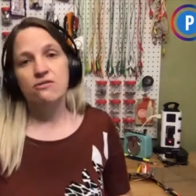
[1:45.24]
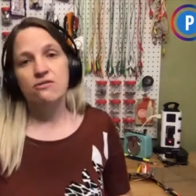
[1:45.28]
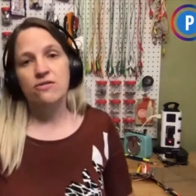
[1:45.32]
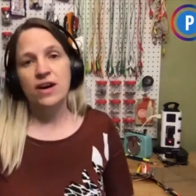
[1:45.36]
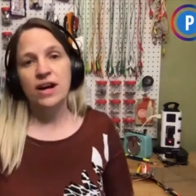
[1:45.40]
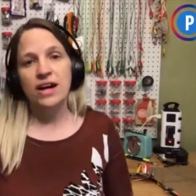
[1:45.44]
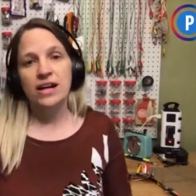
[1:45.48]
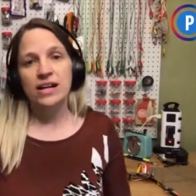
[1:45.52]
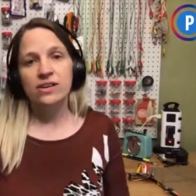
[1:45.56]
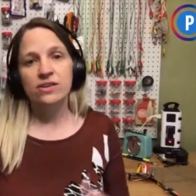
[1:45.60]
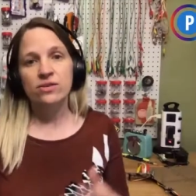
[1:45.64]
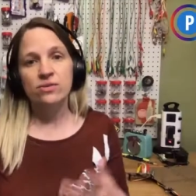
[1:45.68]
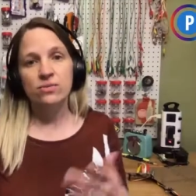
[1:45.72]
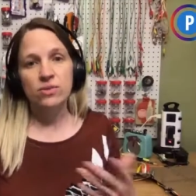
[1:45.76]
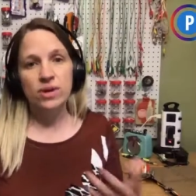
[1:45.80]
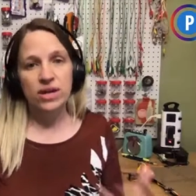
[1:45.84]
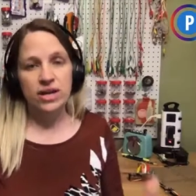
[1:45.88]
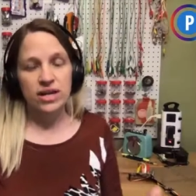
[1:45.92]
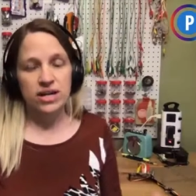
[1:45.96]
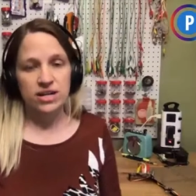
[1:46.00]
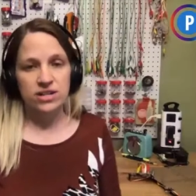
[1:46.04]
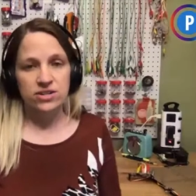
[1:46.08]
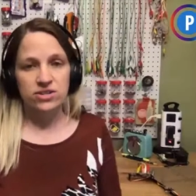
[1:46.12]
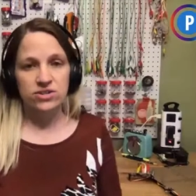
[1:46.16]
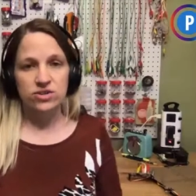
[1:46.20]
find a
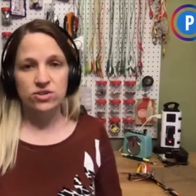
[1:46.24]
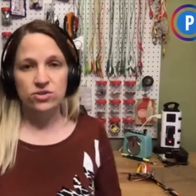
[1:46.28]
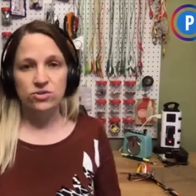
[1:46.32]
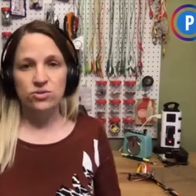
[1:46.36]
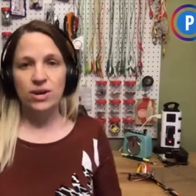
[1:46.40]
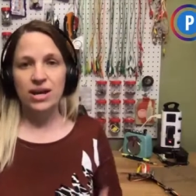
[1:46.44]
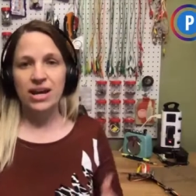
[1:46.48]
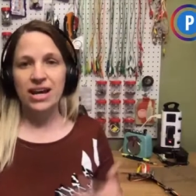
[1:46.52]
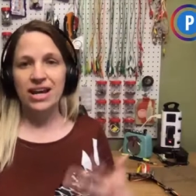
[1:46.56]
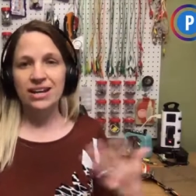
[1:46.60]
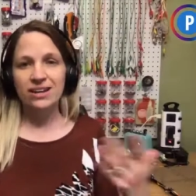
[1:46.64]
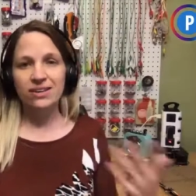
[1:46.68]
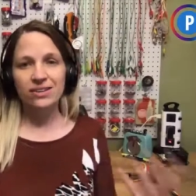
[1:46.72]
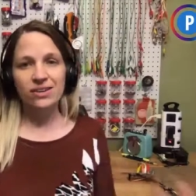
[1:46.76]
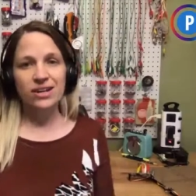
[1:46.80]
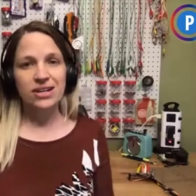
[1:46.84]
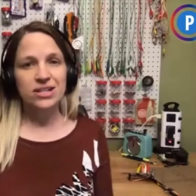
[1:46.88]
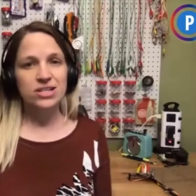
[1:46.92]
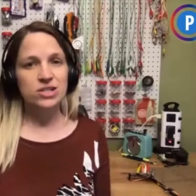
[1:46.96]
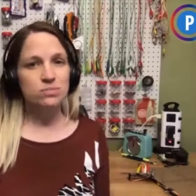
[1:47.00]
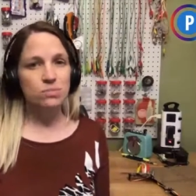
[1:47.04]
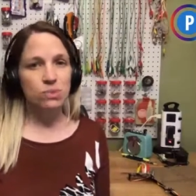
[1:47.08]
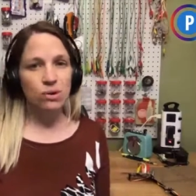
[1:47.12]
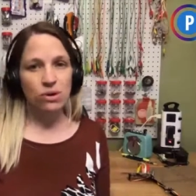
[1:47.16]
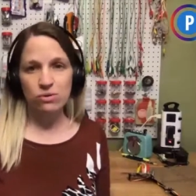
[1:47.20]
way to
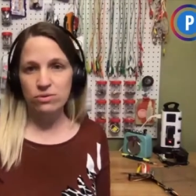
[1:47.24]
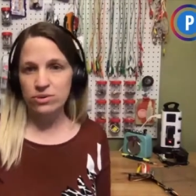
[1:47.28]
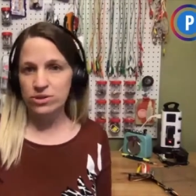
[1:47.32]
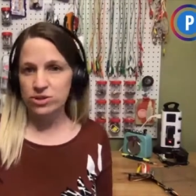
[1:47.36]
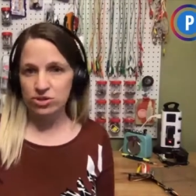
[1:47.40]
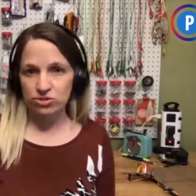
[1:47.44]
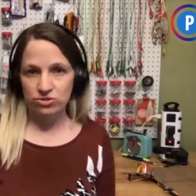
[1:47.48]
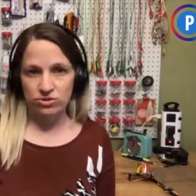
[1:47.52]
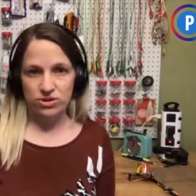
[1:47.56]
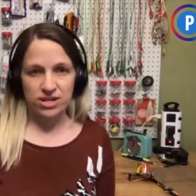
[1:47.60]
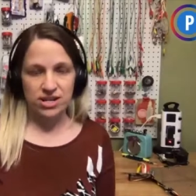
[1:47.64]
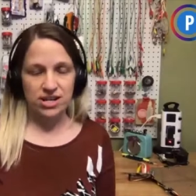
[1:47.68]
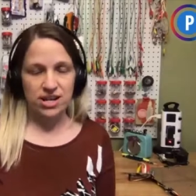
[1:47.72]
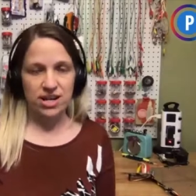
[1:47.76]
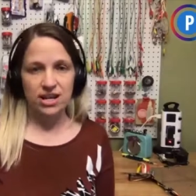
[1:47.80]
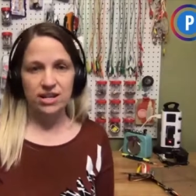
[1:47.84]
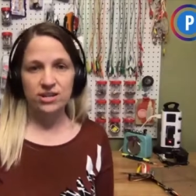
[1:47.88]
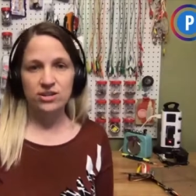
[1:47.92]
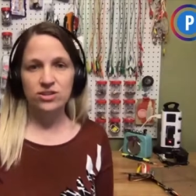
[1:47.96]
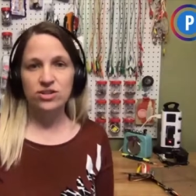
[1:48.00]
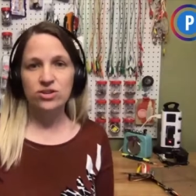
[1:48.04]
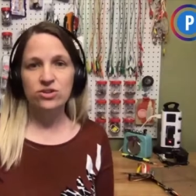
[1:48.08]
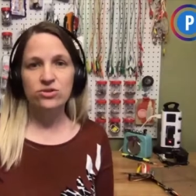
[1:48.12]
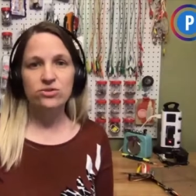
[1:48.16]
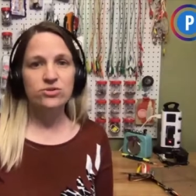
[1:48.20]
analyze poetry
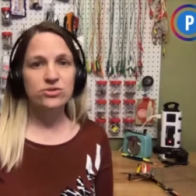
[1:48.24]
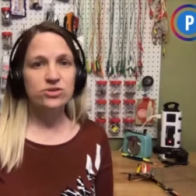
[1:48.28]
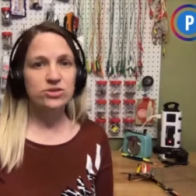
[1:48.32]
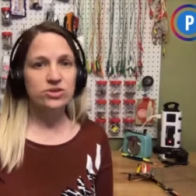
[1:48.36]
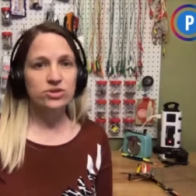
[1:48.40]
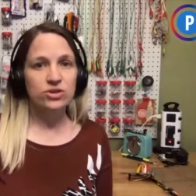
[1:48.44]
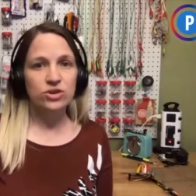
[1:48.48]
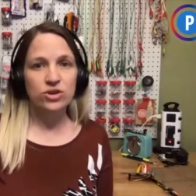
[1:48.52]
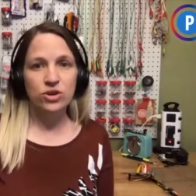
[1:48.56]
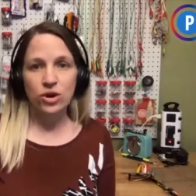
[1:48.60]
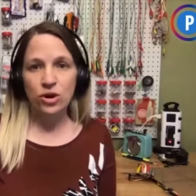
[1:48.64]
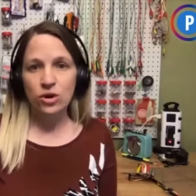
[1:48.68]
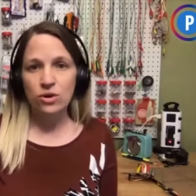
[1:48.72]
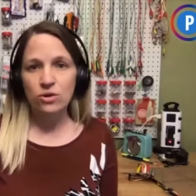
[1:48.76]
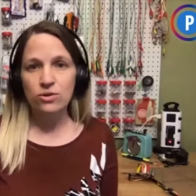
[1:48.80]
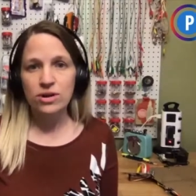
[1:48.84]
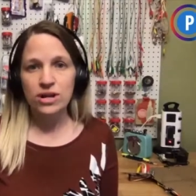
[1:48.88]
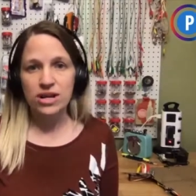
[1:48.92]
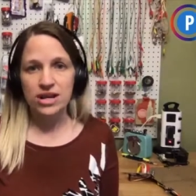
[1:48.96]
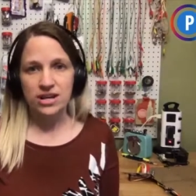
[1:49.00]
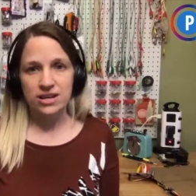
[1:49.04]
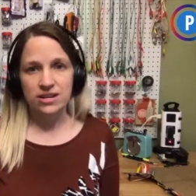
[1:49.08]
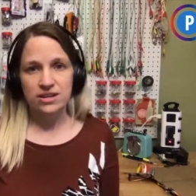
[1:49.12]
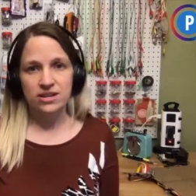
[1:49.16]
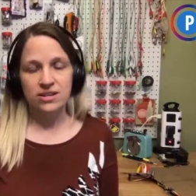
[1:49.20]
and use
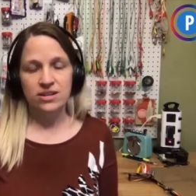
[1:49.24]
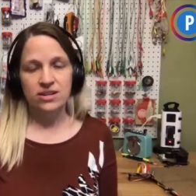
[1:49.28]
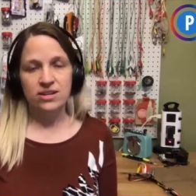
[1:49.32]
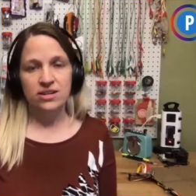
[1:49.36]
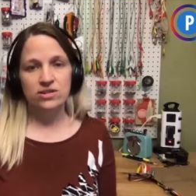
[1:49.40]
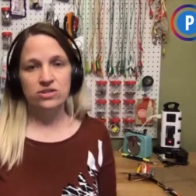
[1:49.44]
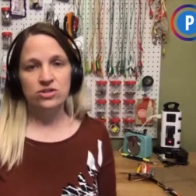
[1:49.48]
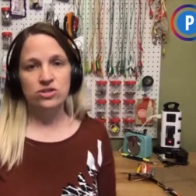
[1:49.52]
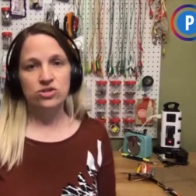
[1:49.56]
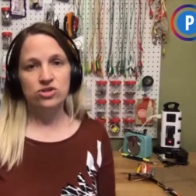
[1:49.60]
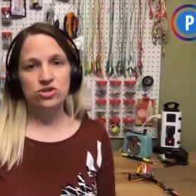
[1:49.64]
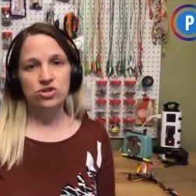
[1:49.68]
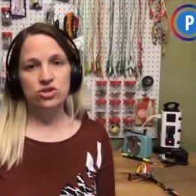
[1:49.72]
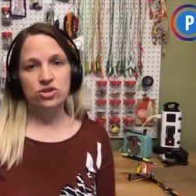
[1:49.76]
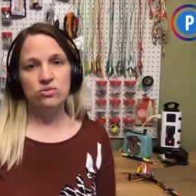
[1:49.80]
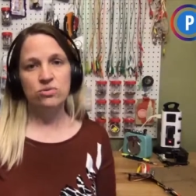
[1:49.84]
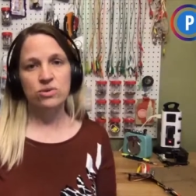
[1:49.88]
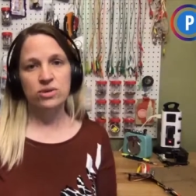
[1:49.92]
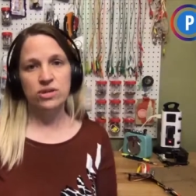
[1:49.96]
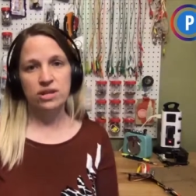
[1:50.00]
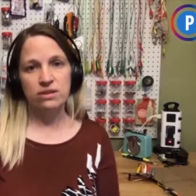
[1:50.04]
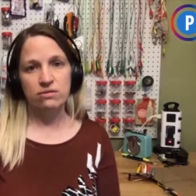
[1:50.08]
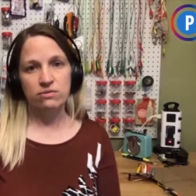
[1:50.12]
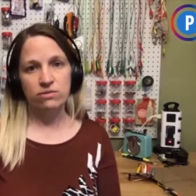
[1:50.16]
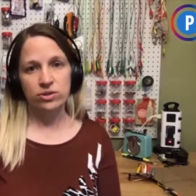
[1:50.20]
coding to show
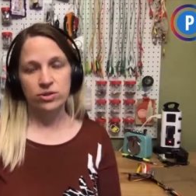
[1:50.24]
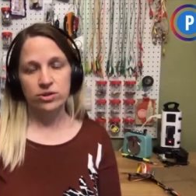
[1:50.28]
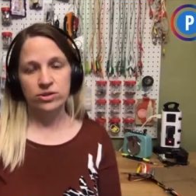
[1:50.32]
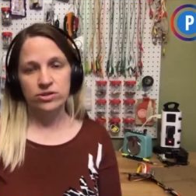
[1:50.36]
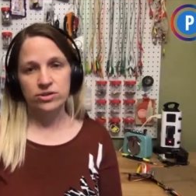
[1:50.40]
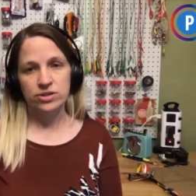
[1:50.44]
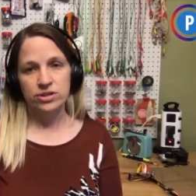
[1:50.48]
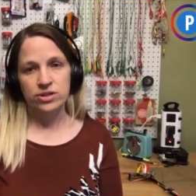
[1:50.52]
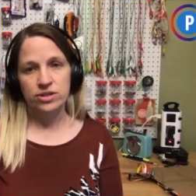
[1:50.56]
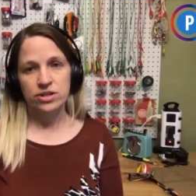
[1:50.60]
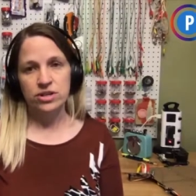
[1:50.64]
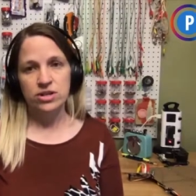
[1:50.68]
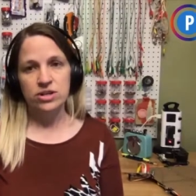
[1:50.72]
what they've learned.